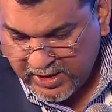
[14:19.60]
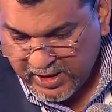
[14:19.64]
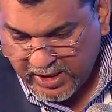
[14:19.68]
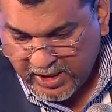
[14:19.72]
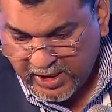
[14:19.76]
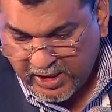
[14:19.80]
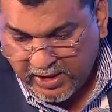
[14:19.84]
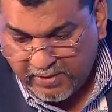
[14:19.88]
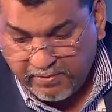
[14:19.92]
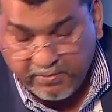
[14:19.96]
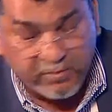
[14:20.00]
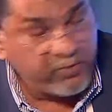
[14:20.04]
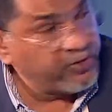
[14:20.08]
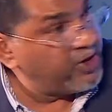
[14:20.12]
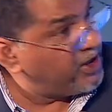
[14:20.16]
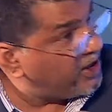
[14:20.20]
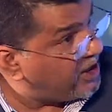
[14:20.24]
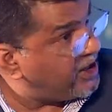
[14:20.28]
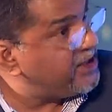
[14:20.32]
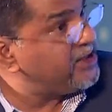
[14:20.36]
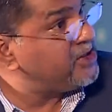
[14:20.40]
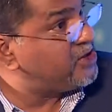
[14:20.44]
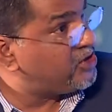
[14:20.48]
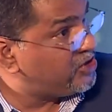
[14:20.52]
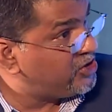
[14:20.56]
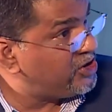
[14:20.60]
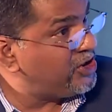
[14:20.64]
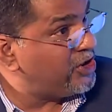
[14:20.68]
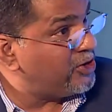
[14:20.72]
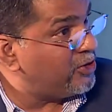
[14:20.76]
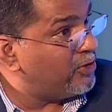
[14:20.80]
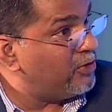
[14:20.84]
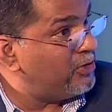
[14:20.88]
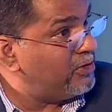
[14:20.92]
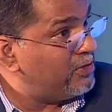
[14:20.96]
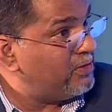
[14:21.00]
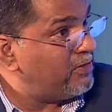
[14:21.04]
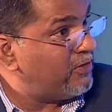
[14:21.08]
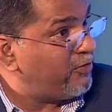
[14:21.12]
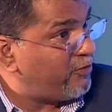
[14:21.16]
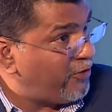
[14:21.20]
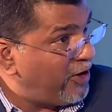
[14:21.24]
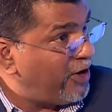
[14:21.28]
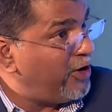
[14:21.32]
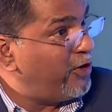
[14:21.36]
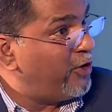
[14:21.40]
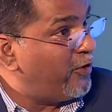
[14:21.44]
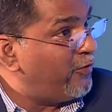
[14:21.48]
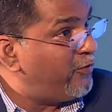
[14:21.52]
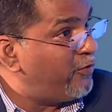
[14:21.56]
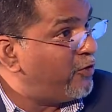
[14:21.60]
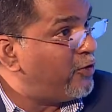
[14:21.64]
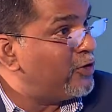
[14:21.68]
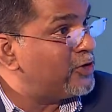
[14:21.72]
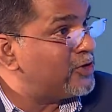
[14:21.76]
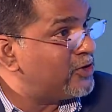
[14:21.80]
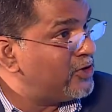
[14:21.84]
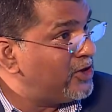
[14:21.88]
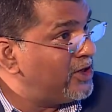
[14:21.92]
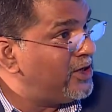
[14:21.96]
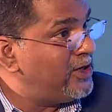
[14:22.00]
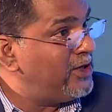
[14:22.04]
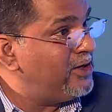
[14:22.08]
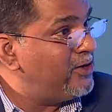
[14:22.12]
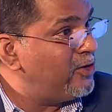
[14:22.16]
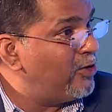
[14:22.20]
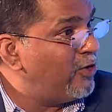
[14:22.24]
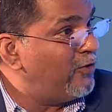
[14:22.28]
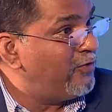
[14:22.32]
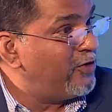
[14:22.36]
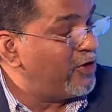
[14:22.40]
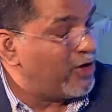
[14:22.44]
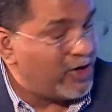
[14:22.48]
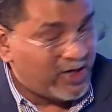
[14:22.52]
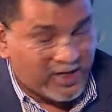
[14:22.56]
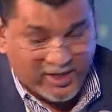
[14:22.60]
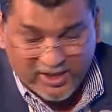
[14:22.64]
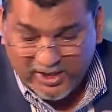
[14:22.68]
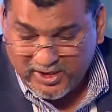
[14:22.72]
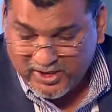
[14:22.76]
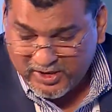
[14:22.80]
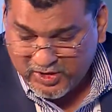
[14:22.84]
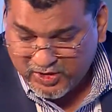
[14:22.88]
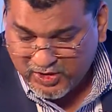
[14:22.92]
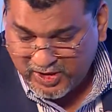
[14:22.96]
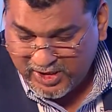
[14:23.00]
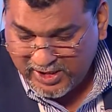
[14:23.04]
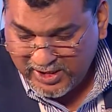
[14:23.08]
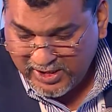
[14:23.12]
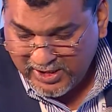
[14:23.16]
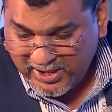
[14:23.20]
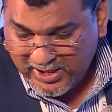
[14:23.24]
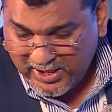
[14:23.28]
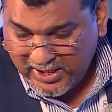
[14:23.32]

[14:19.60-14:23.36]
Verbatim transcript: Uh, Reliance Jio, friend or foe to the overall industry.